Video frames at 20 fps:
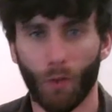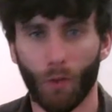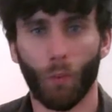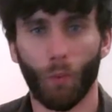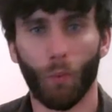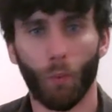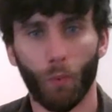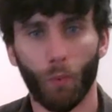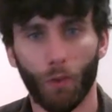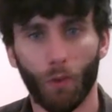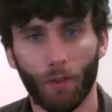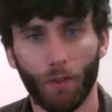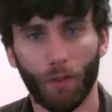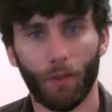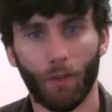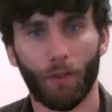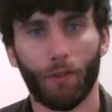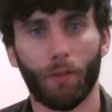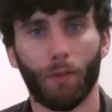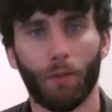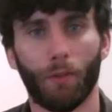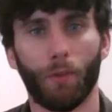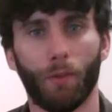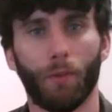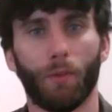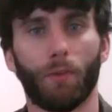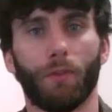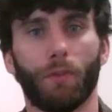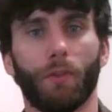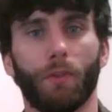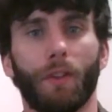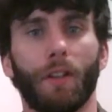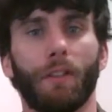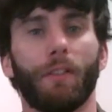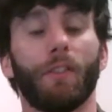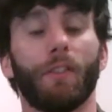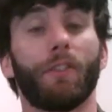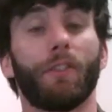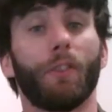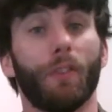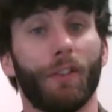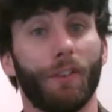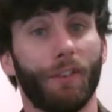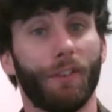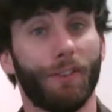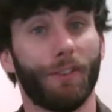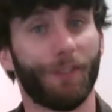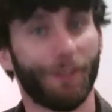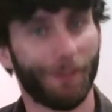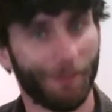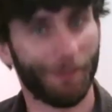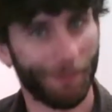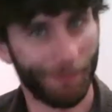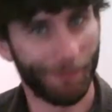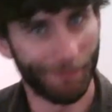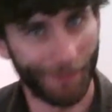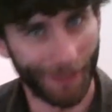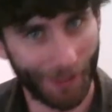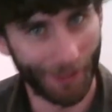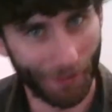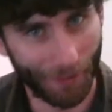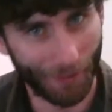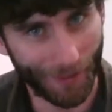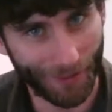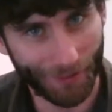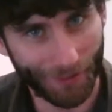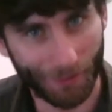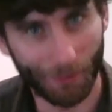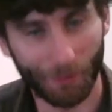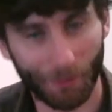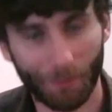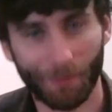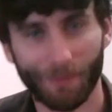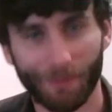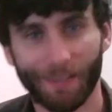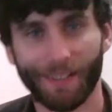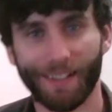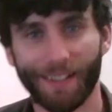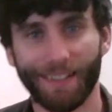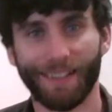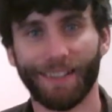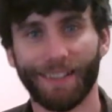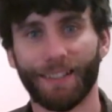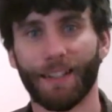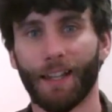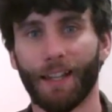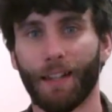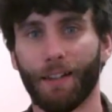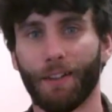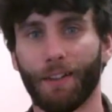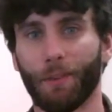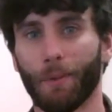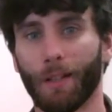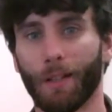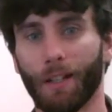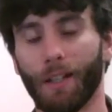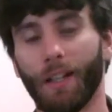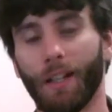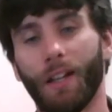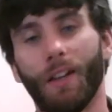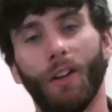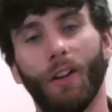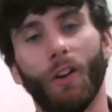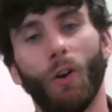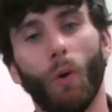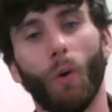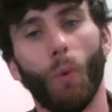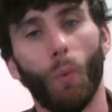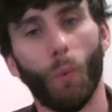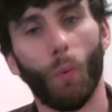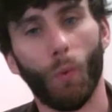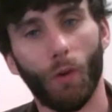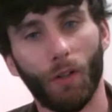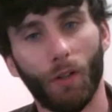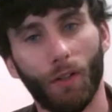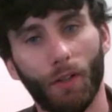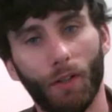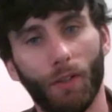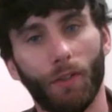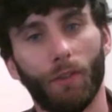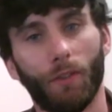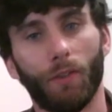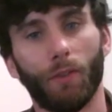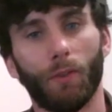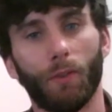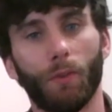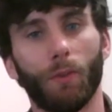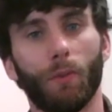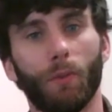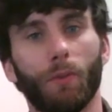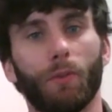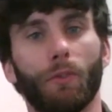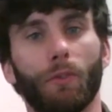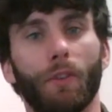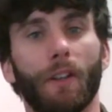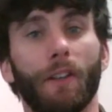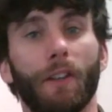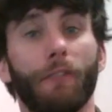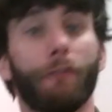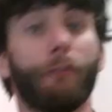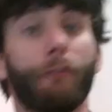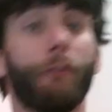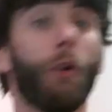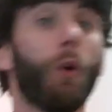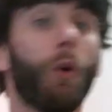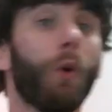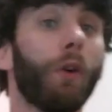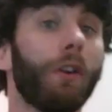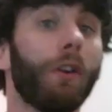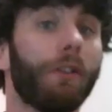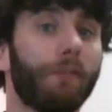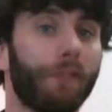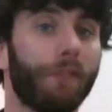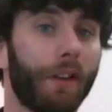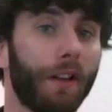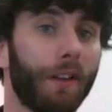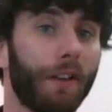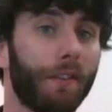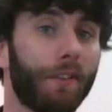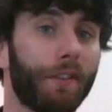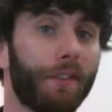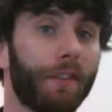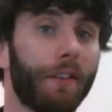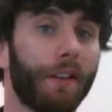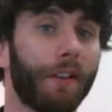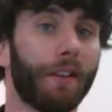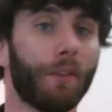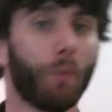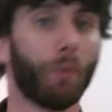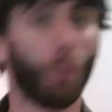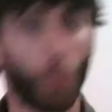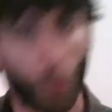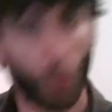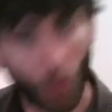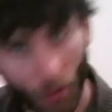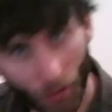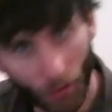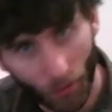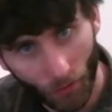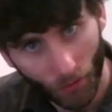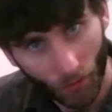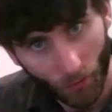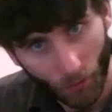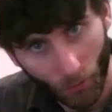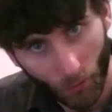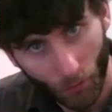1, 2, 3. So there's many ways to skin this cat as well. 1, 2, 3, 4, 5, 6. 1, 2,